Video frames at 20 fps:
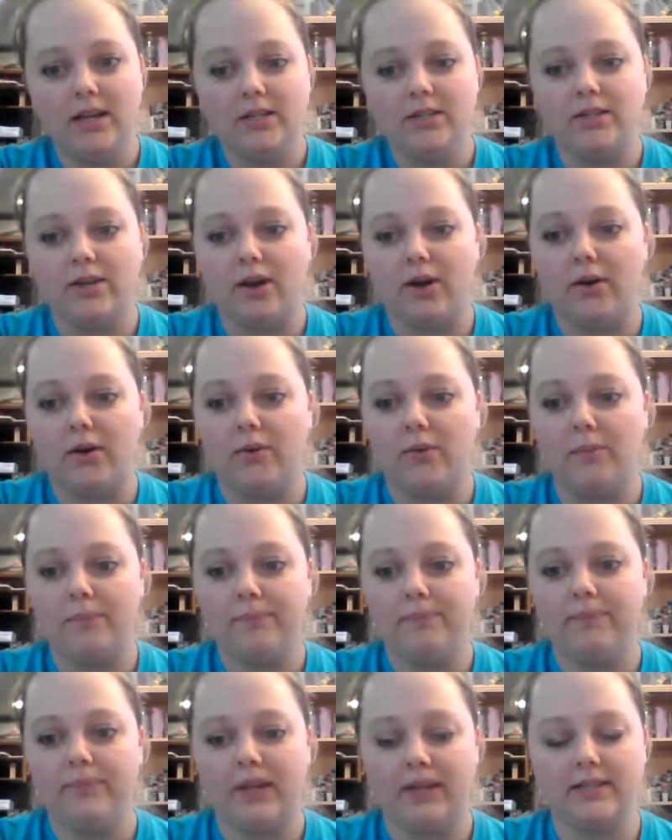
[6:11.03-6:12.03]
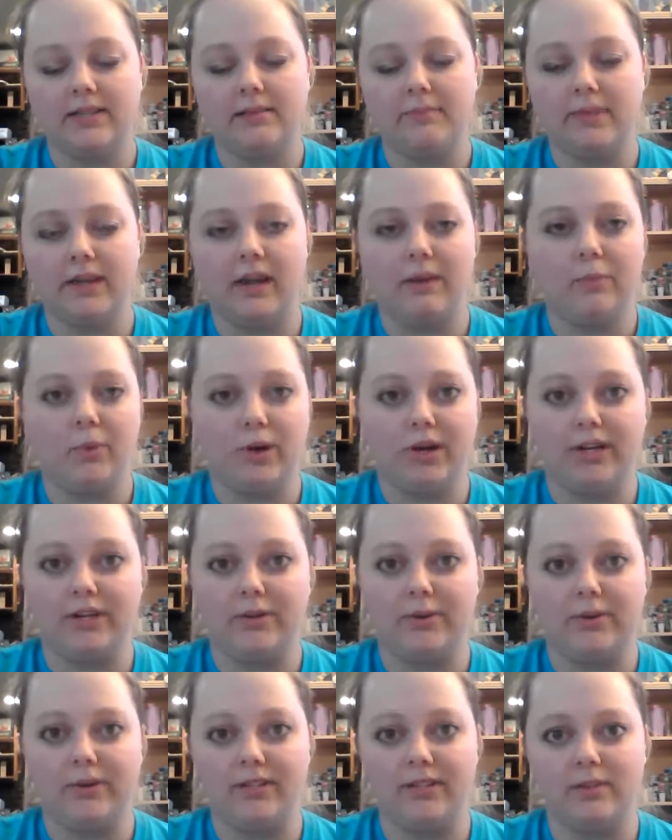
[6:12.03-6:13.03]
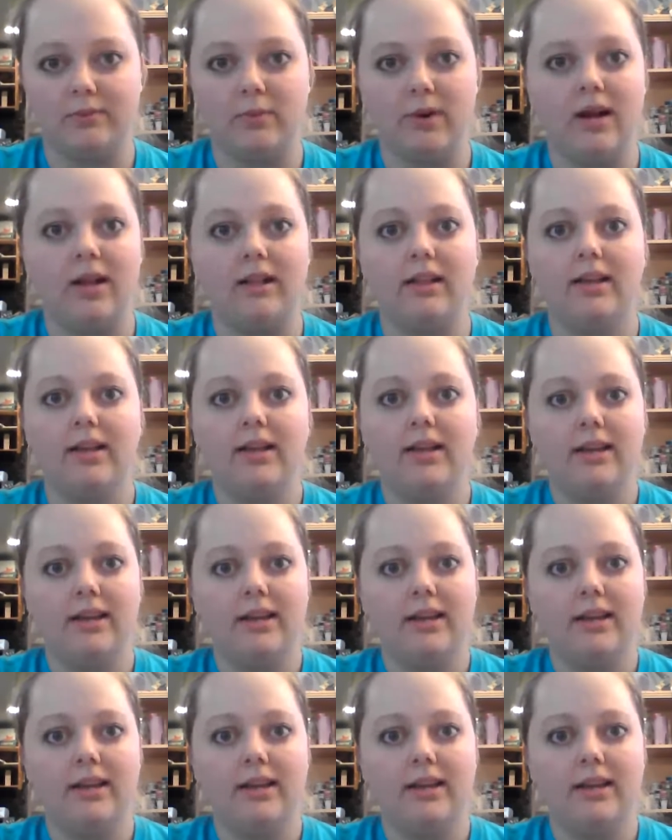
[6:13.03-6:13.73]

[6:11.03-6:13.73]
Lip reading: So that's something I'm working towards as well.